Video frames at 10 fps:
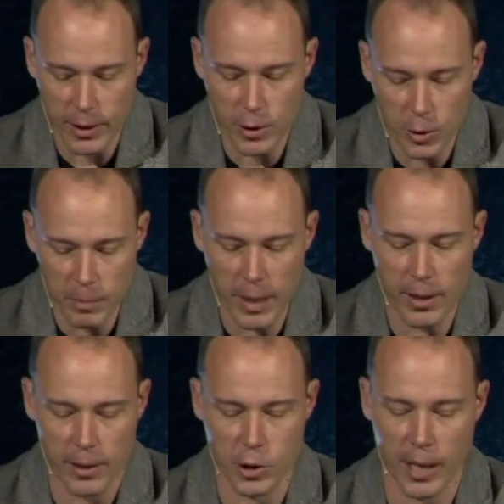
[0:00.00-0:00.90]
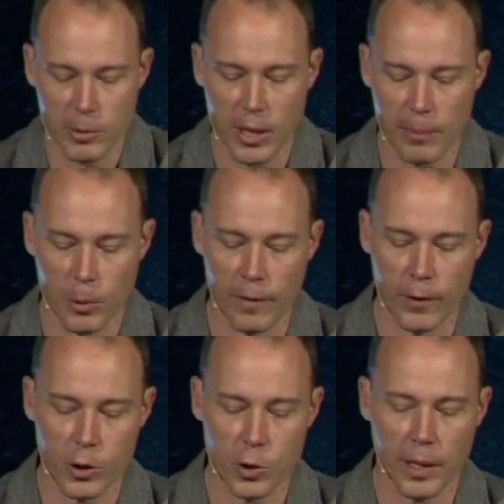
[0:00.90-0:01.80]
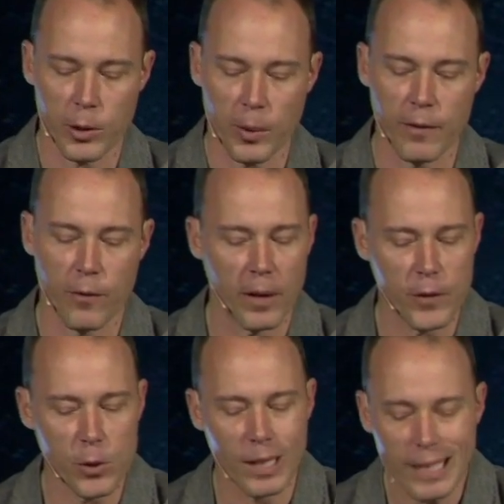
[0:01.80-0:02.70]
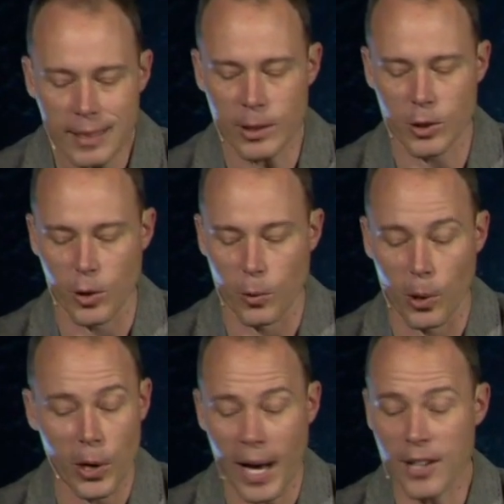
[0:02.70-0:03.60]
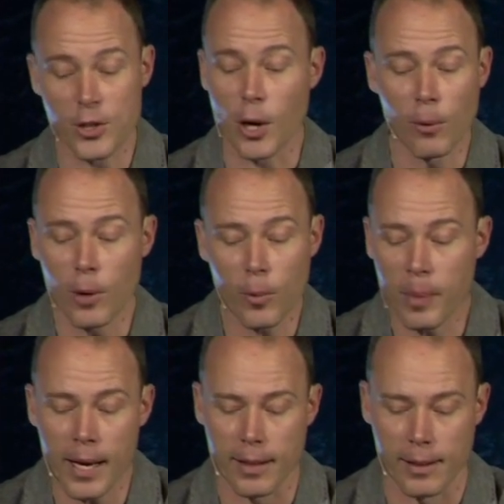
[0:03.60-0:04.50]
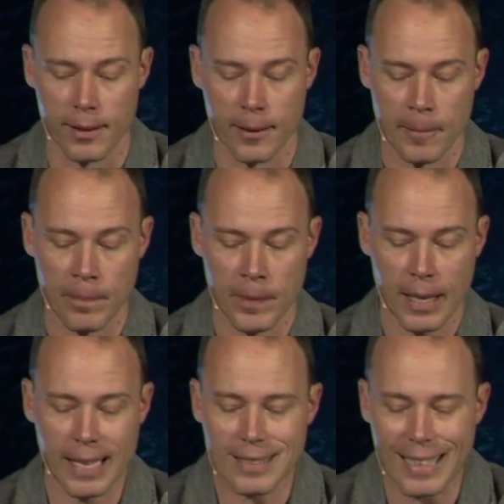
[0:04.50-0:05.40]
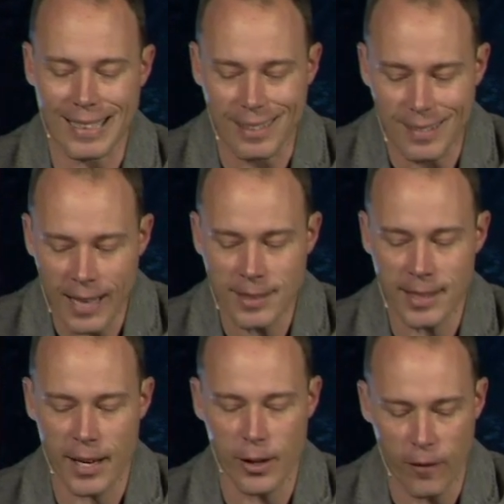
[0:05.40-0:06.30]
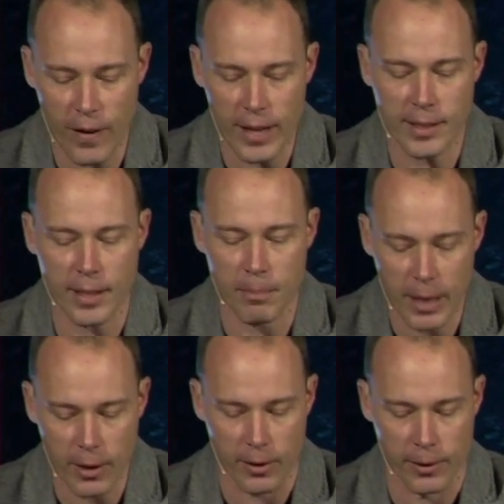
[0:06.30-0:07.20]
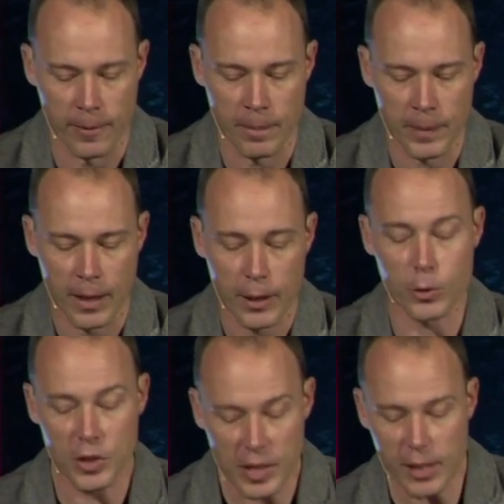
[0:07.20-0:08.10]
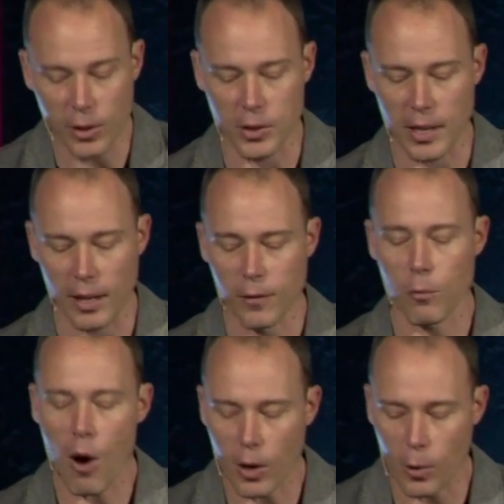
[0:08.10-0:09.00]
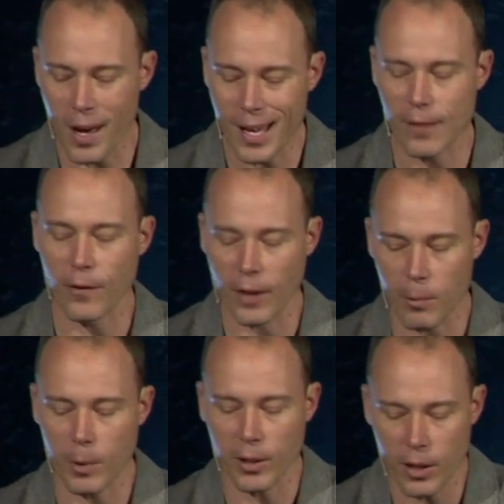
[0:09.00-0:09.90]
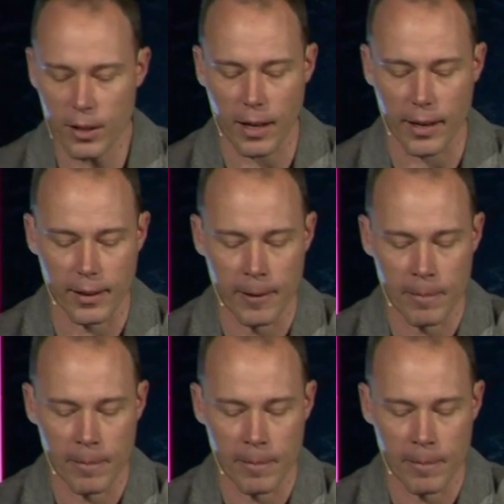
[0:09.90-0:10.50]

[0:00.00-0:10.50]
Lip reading: likened to a mirror. James chapter 1, verse 23, for if you listen to the word and don't obey, it's like glancing at your face in a mirror. You see yourself, walk away, and forget what you look like.